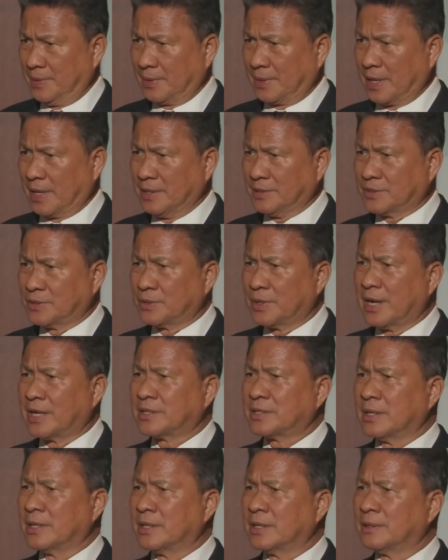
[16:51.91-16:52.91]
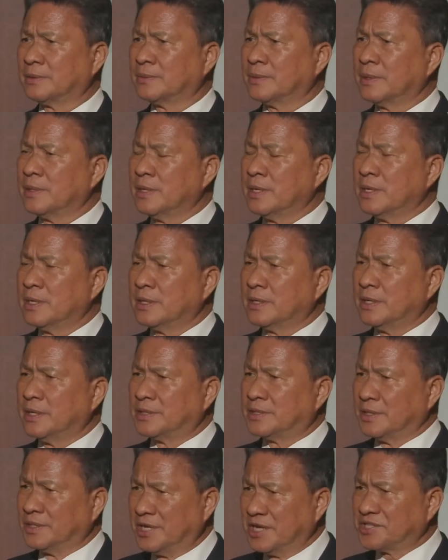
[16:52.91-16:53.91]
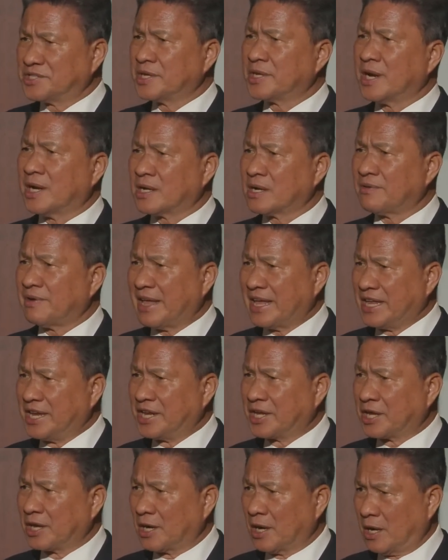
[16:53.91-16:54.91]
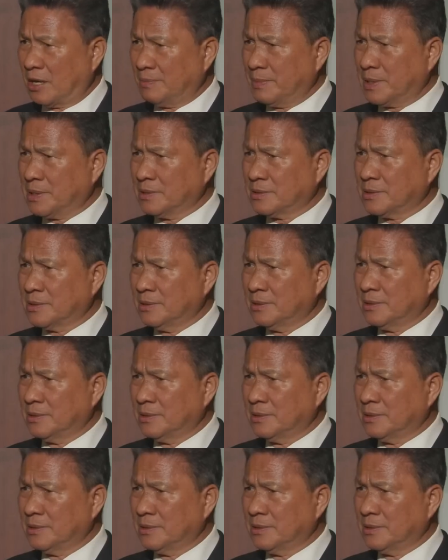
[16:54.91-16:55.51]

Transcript: Okay, so that uh, is the distance 180 kilometers.